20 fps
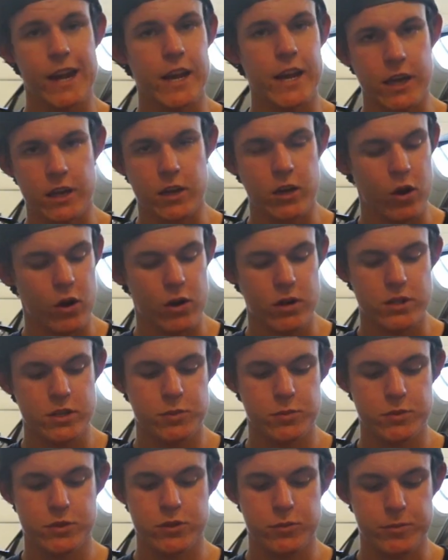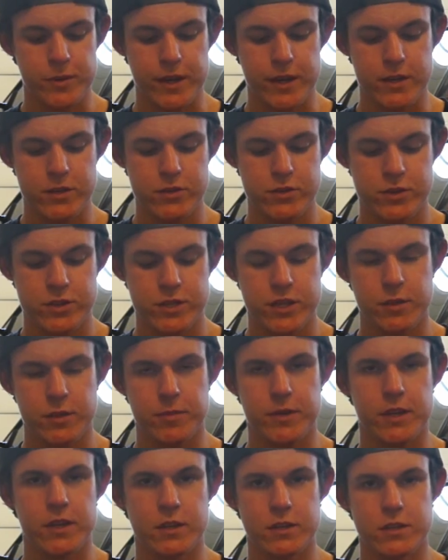NA cars, which will be
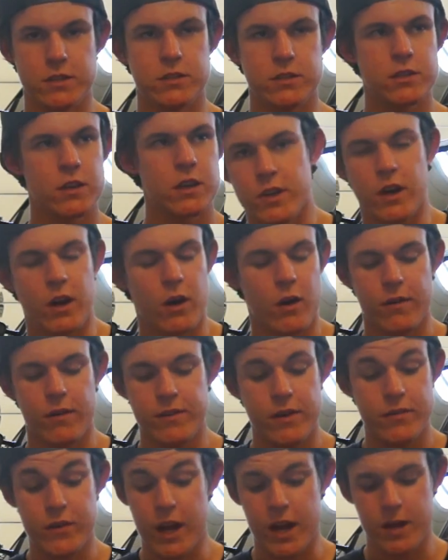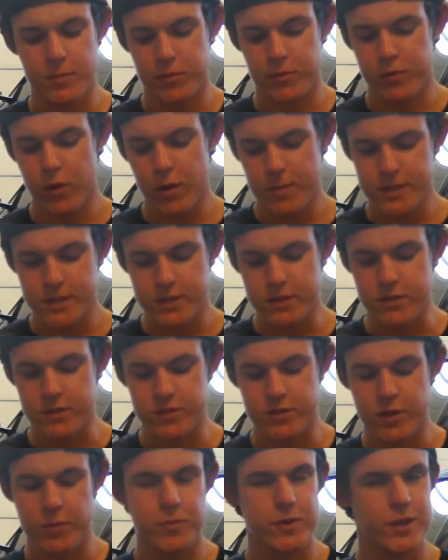interesting because, you know, I've never had a performance
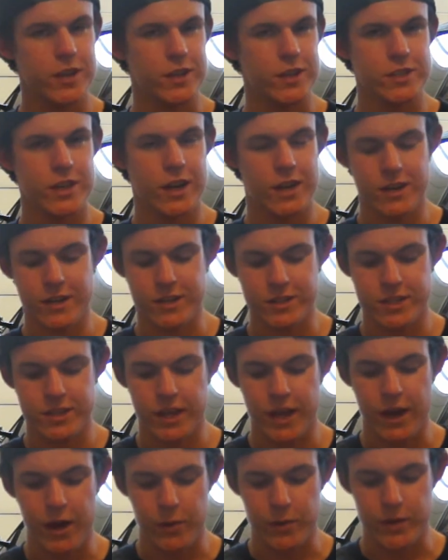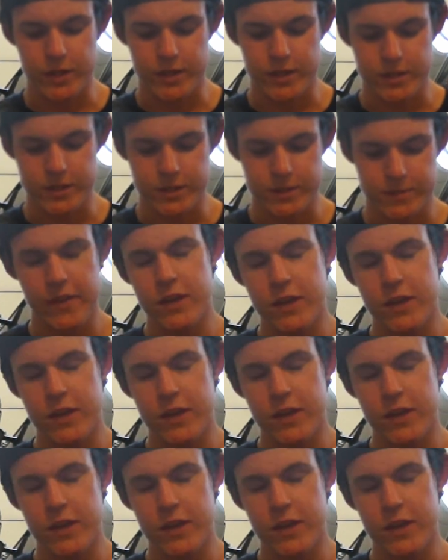tune, so I'm pretty excited to see how it is.